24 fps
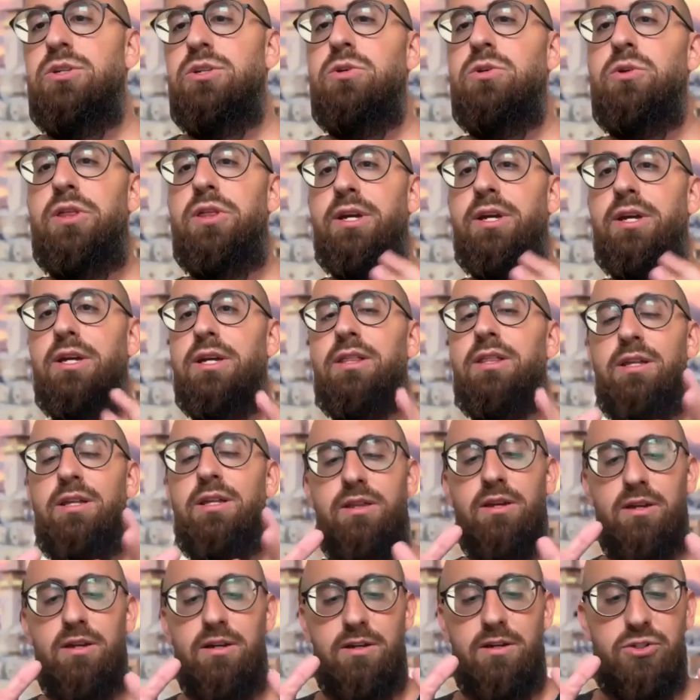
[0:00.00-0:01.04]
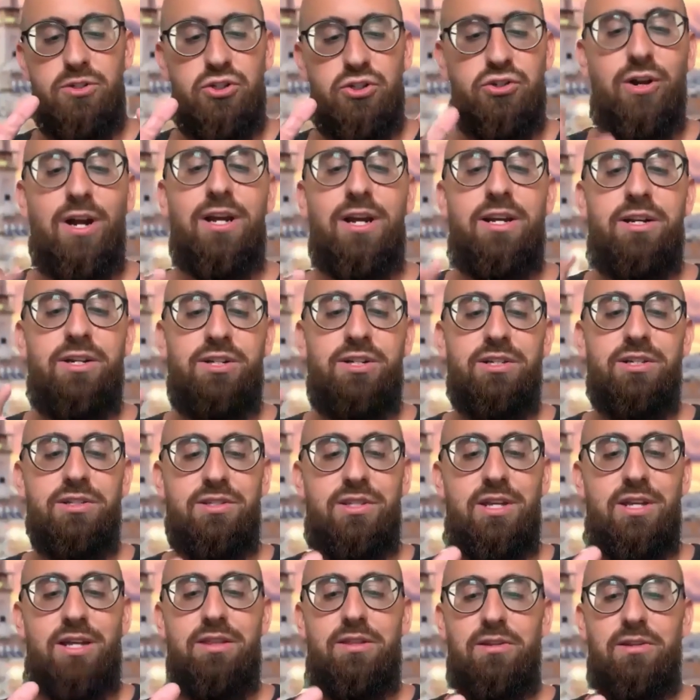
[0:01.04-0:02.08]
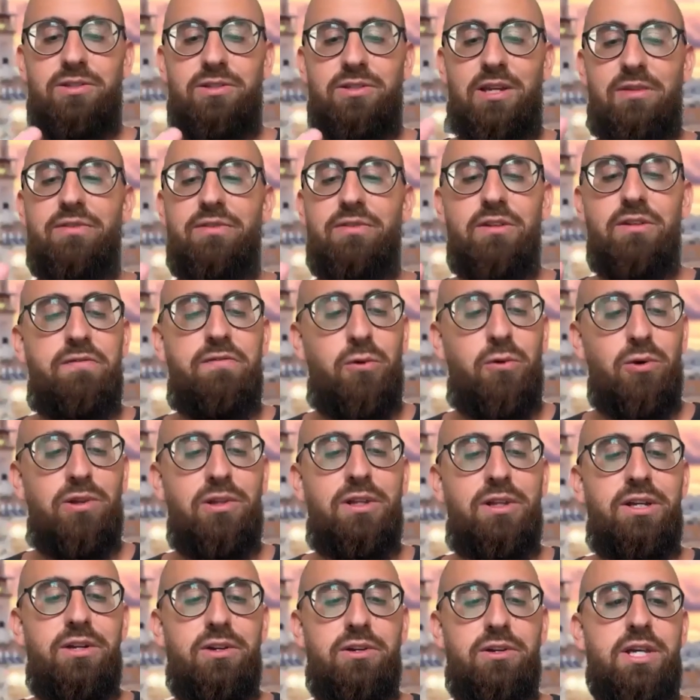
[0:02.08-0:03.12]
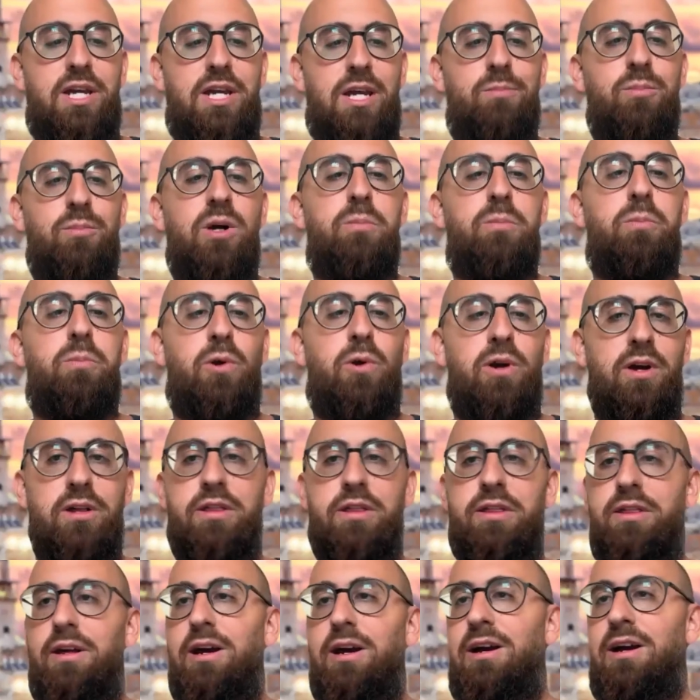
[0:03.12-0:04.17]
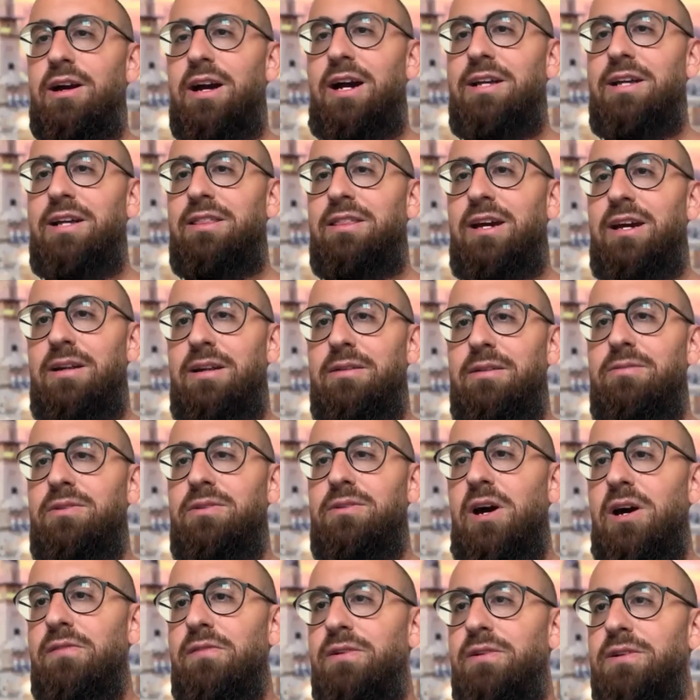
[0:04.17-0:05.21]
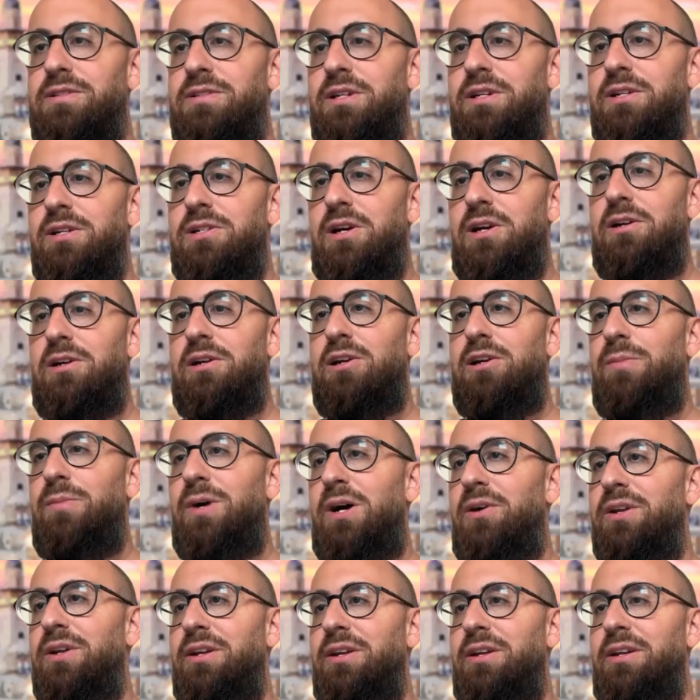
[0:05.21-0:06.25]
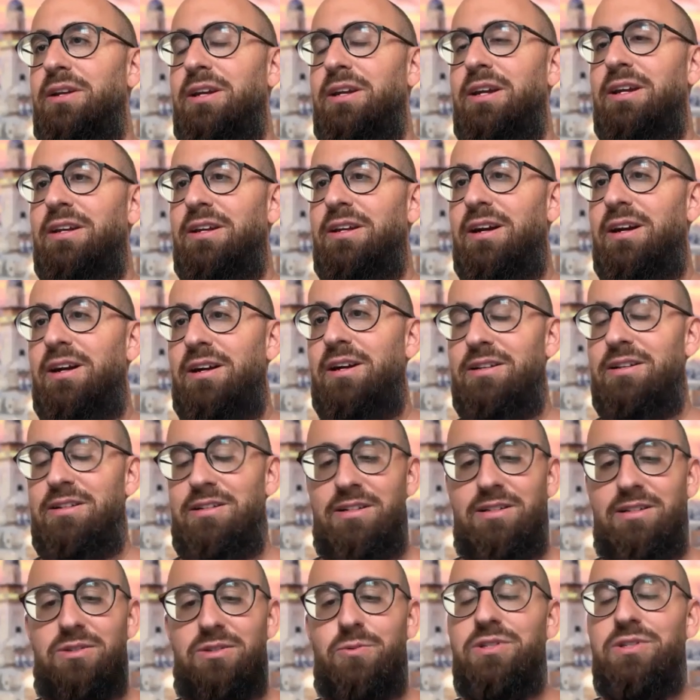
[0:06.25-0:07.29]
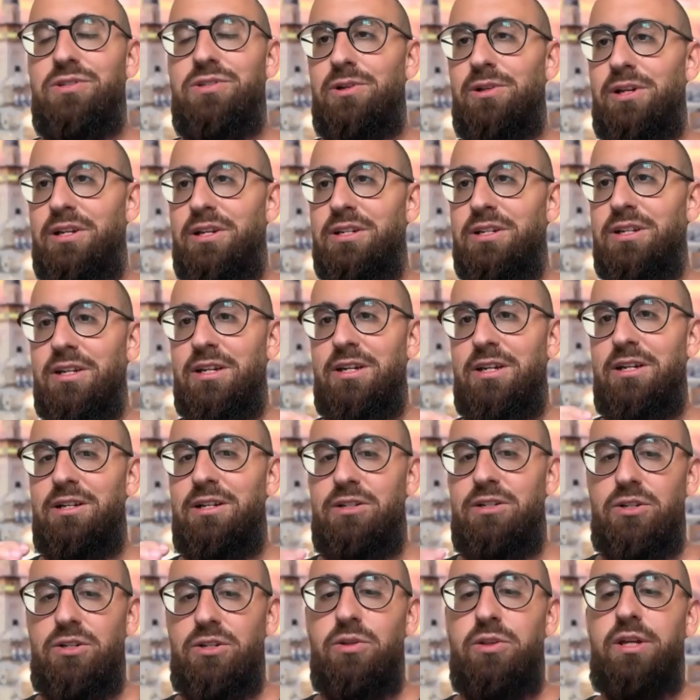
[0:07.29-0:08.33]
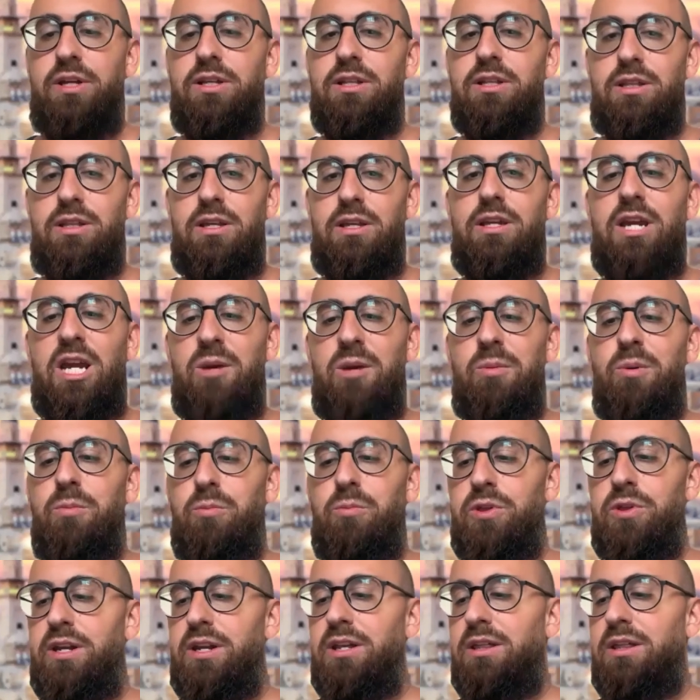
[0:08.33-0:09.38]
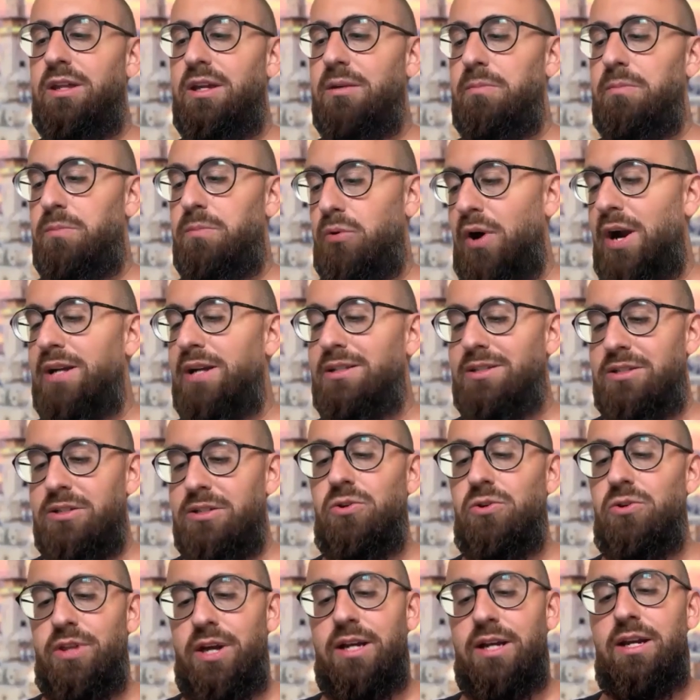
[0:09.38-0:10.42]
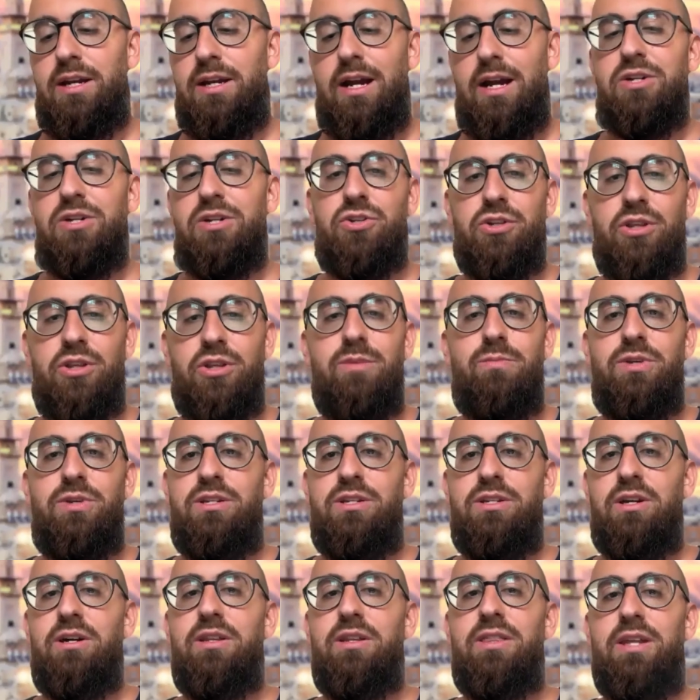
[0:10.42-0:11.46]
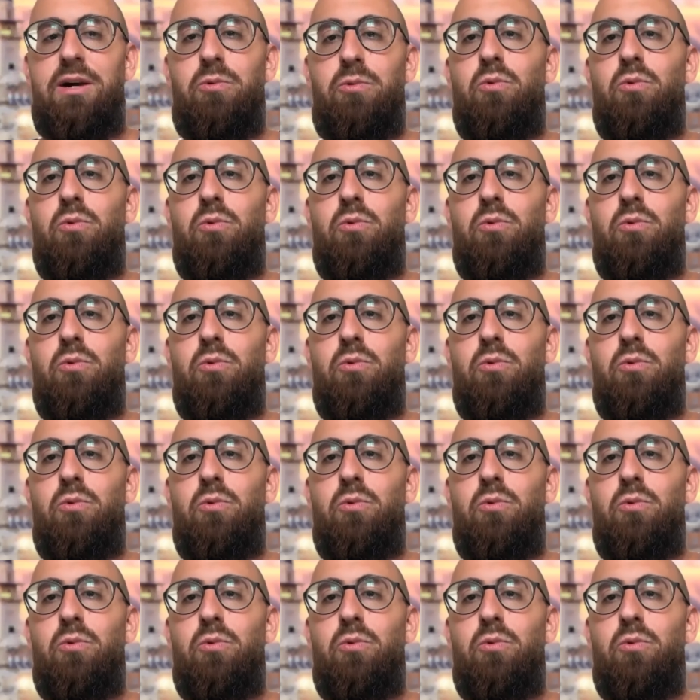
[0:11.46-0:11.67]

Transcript: do you think that the strategies that the 74 leaders came up with at that conference that you're talking about in Switzerland, do you think that they came up with anything practical that can actually be done?